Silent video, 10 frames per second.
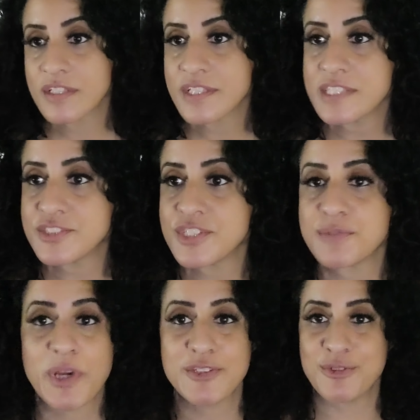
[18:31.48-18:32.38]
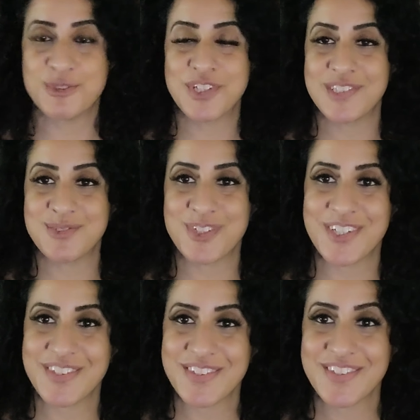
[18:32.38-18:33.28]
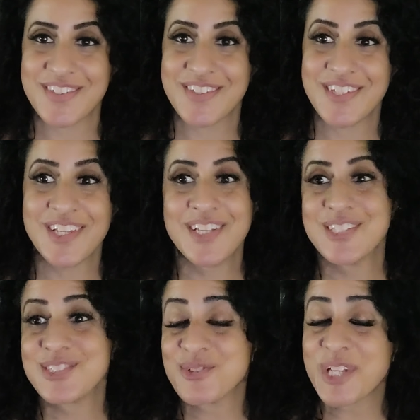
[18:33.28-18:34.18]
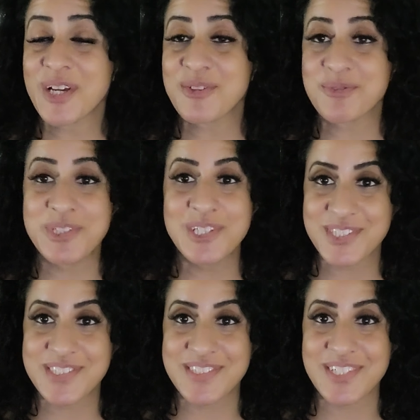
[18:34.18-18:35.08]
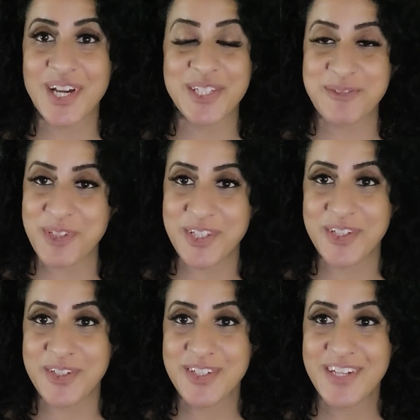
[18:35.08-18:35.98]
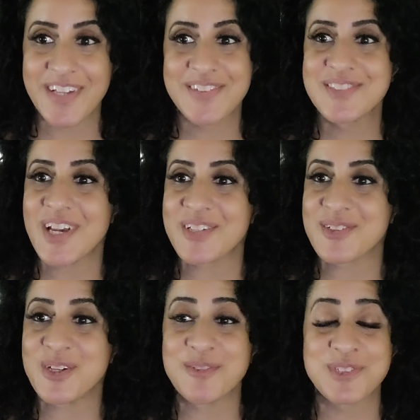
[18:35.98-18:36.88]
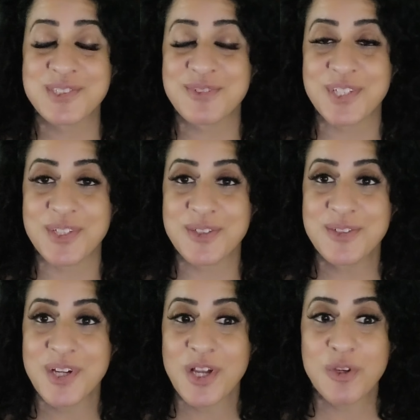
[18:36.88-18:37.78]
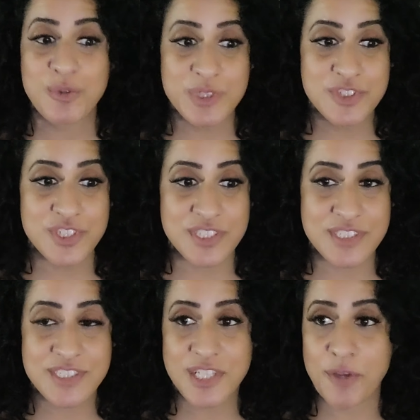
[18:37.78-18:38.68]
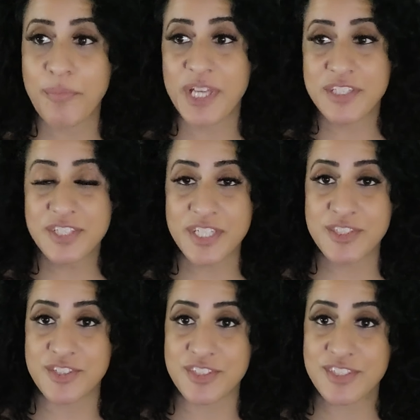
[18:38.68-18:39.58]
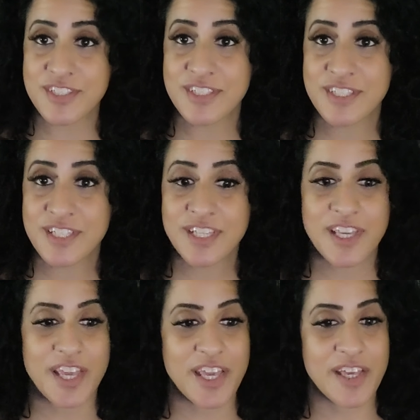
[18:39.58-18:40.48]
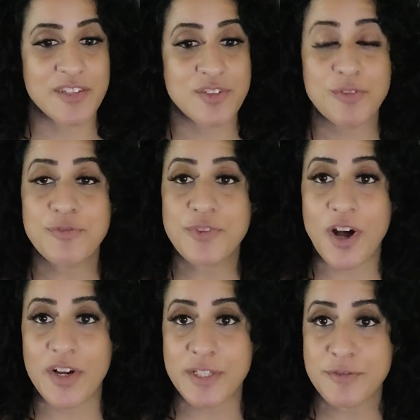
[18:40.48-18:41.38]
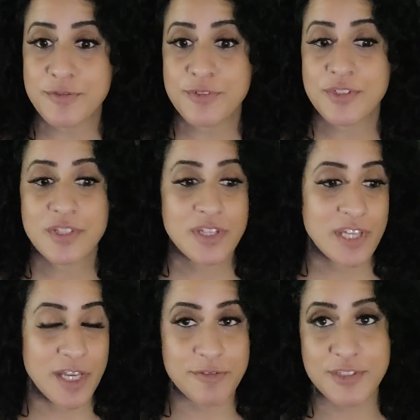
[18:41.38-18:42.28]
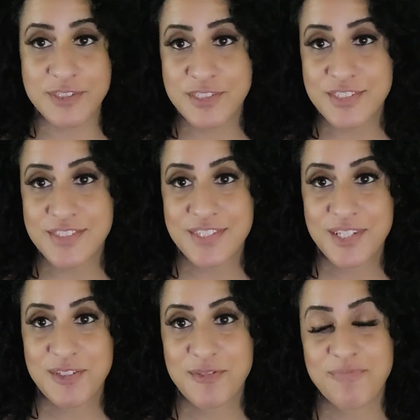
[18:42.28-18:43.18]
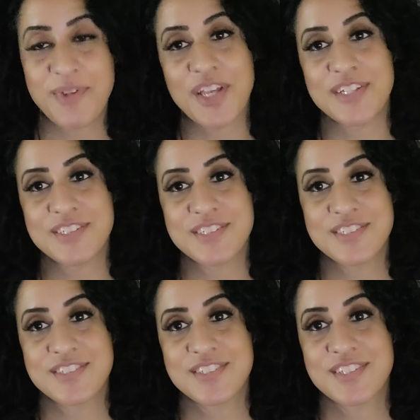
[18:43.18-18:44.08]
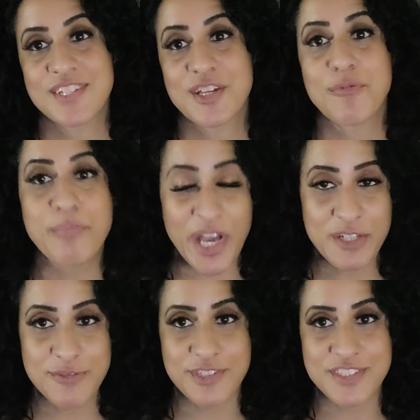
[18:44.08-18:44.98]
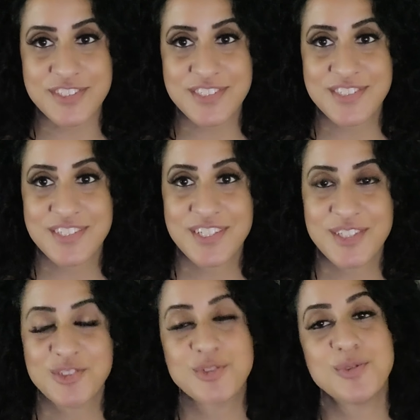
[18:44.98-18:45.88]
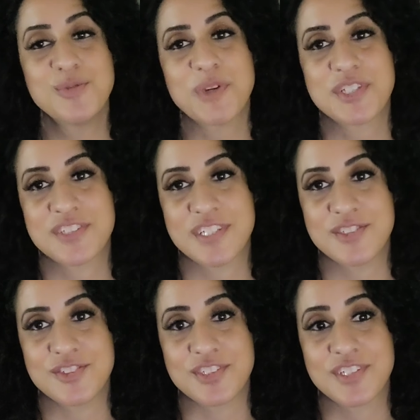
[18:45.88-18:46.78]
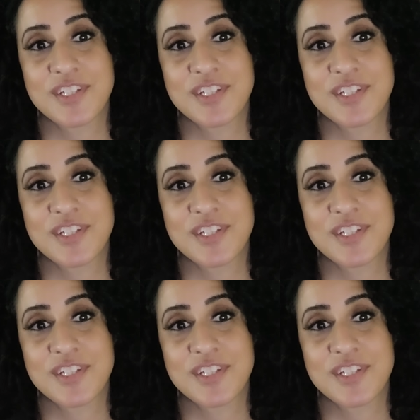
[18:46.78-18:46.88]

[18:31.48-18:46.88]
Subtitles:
That's just my two cents for it. So now the real reason I am here and the title of this video, which is a meditation and five evidence-based benefits to meditation.